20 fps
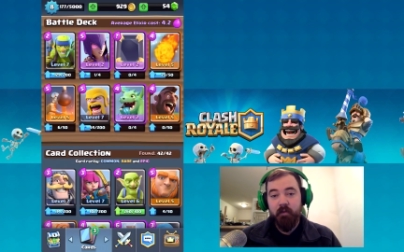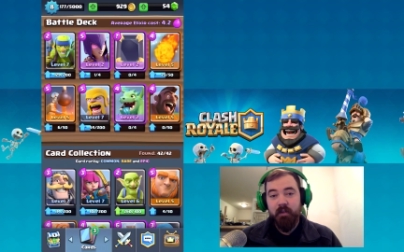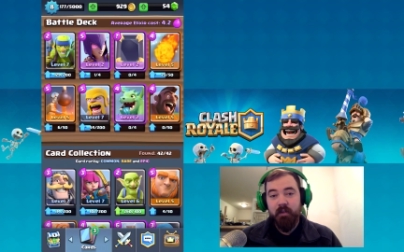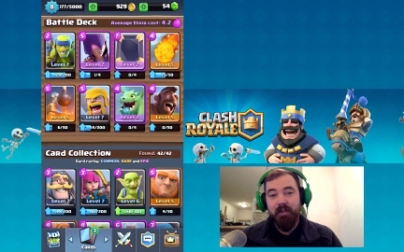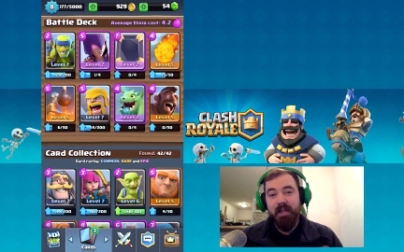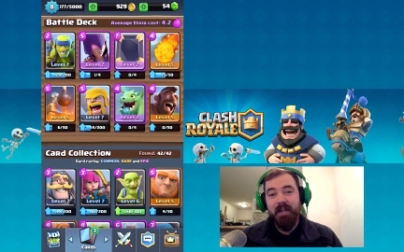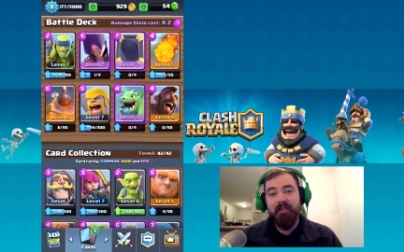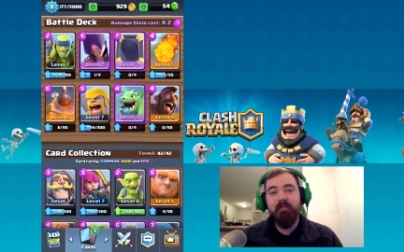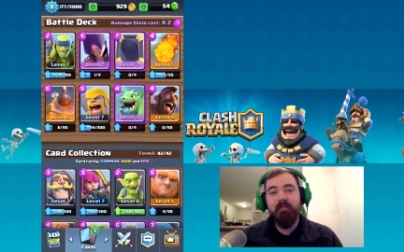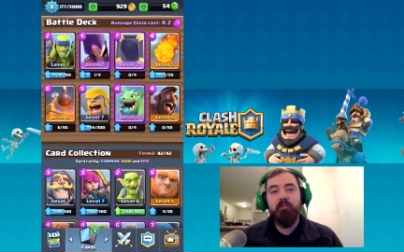
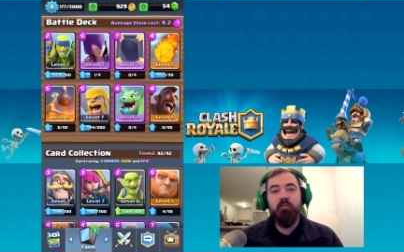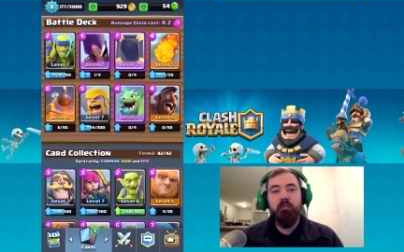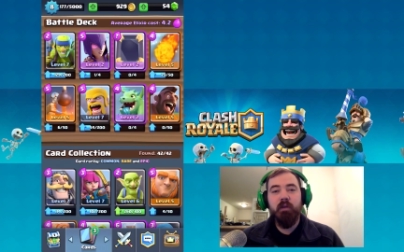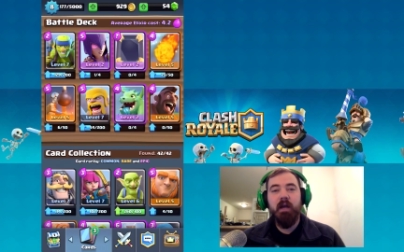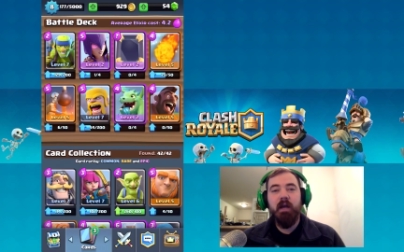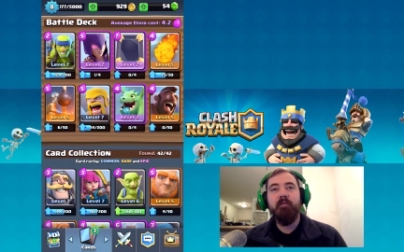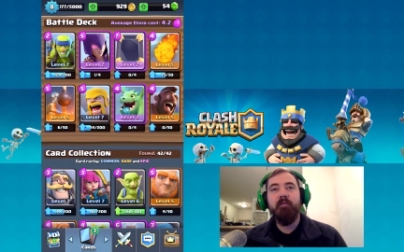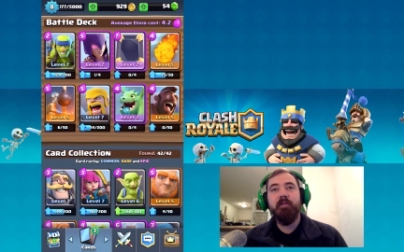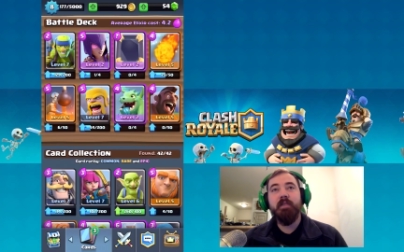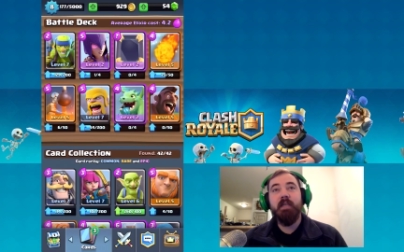That's what
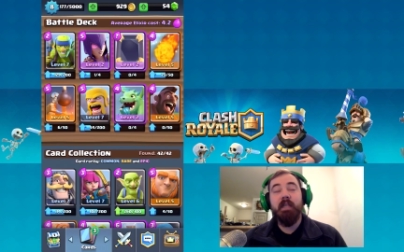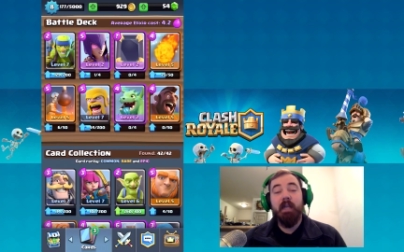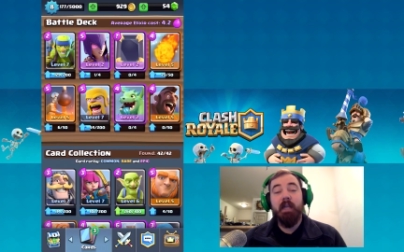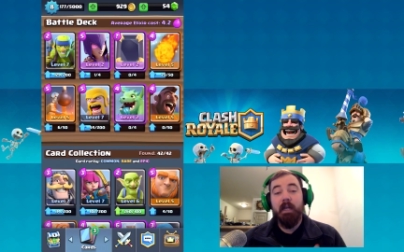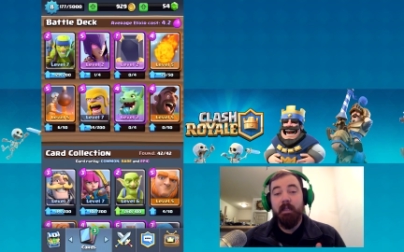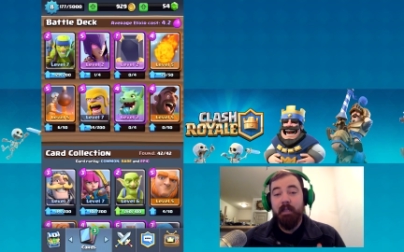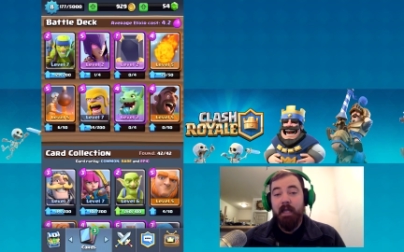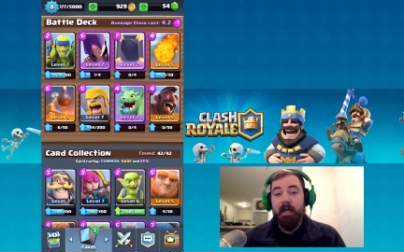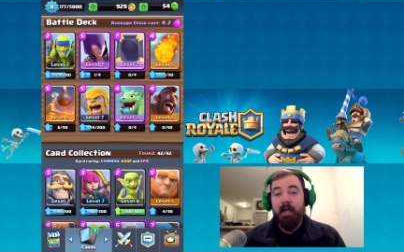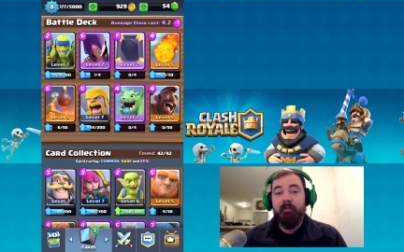I've seen in
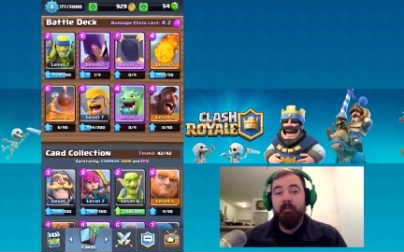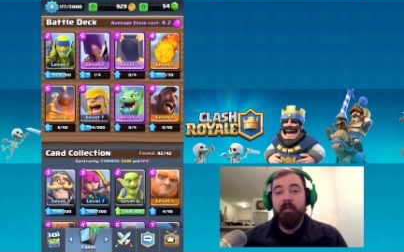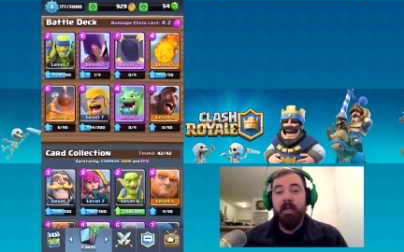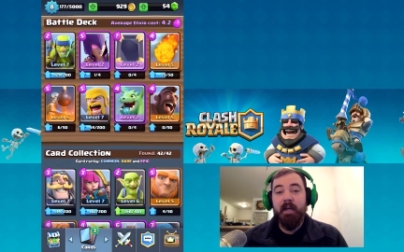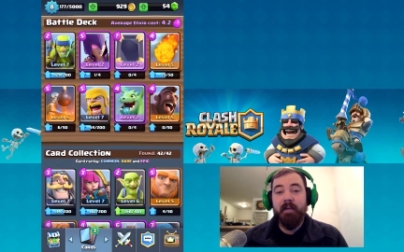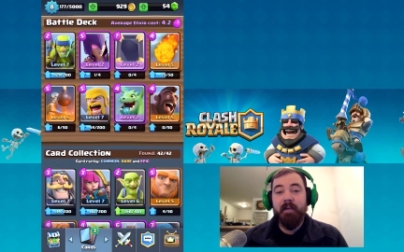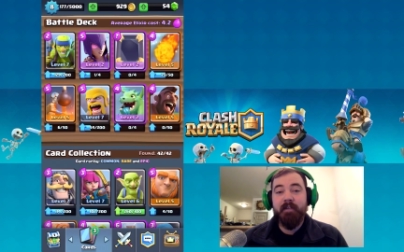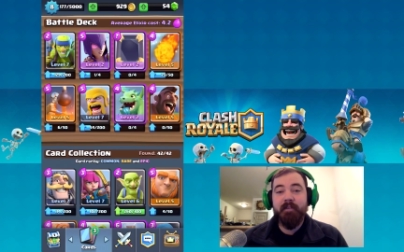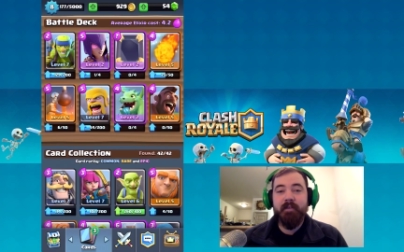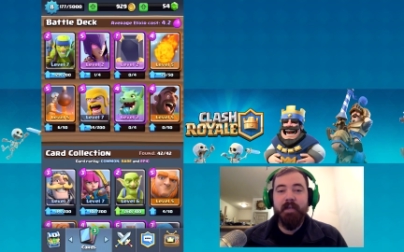a lot of
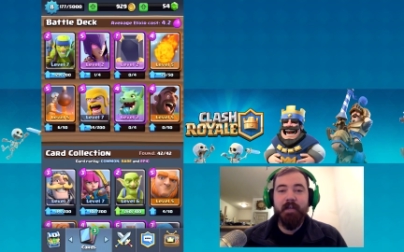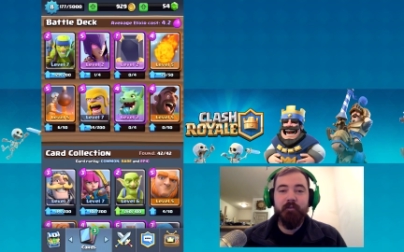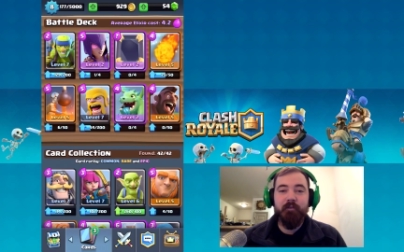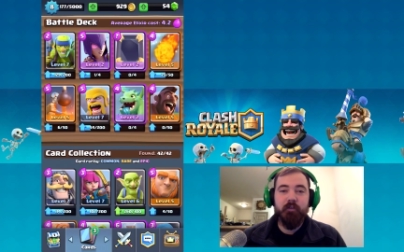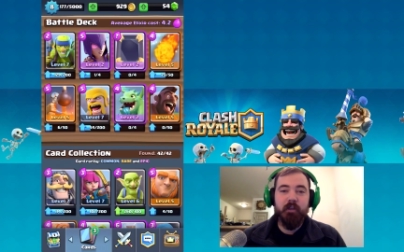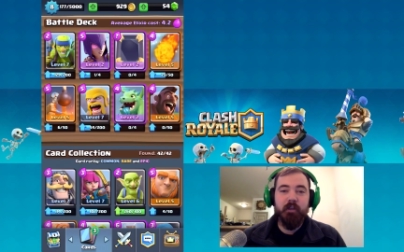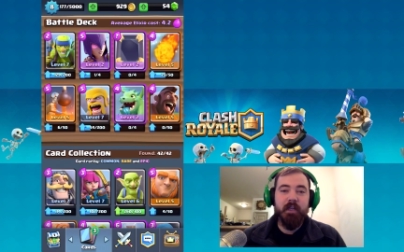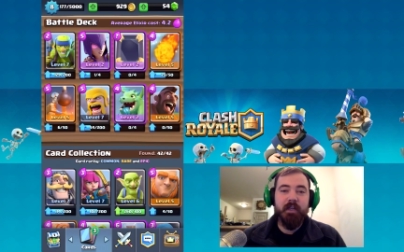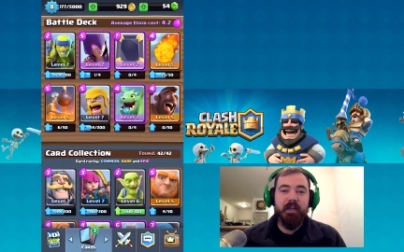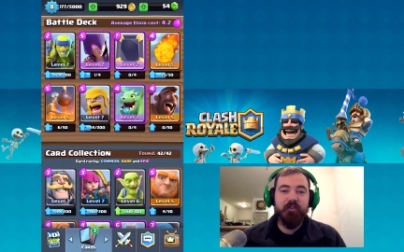decks. That's what a
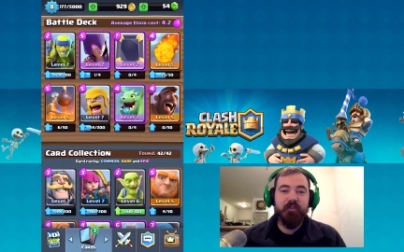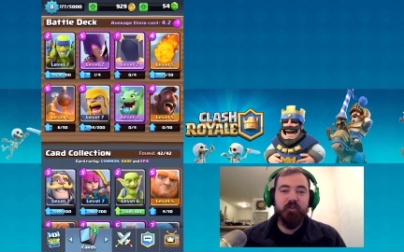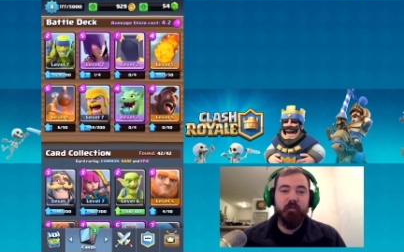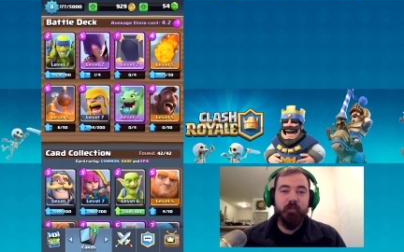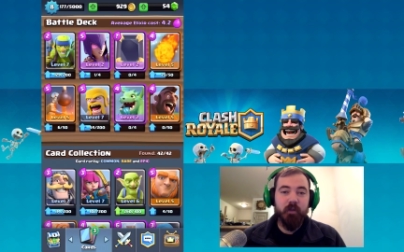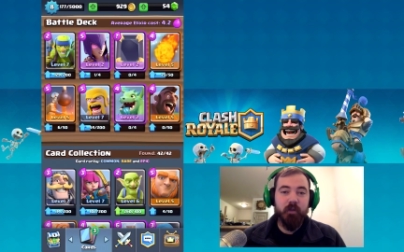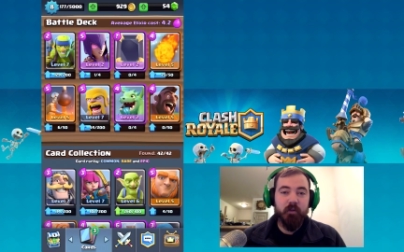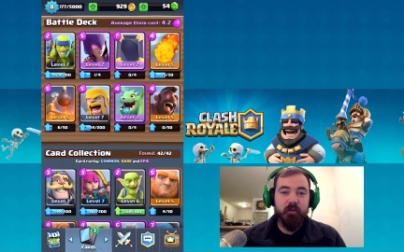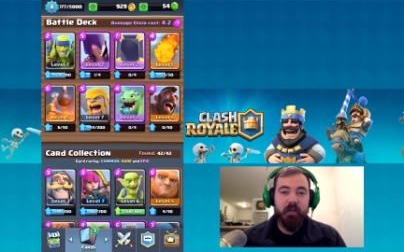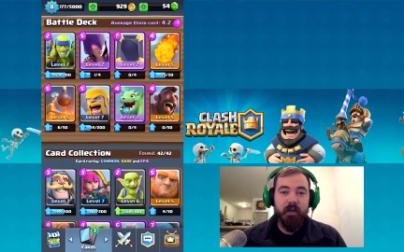lot of decks are
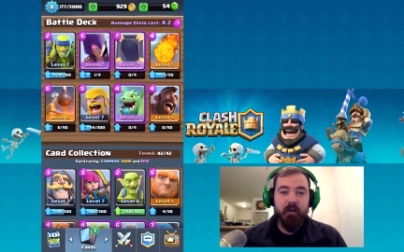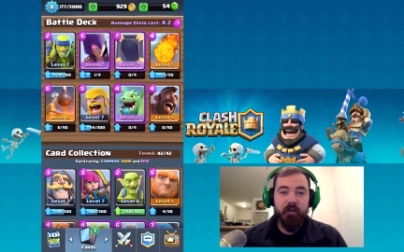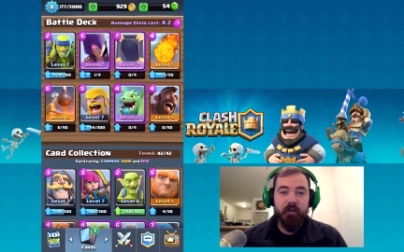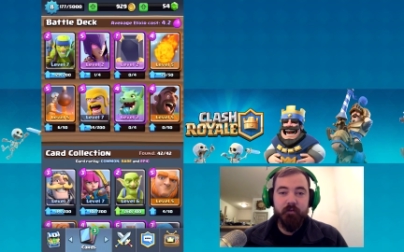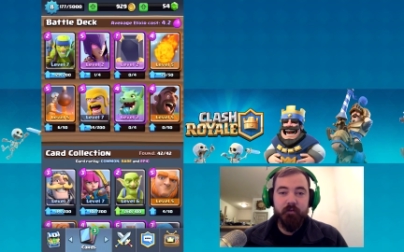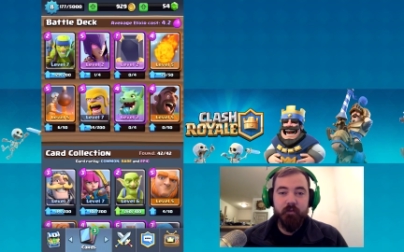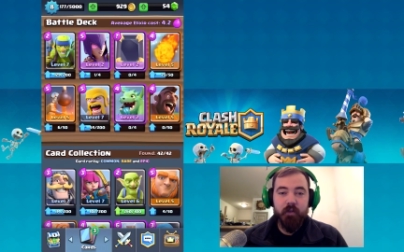built out of.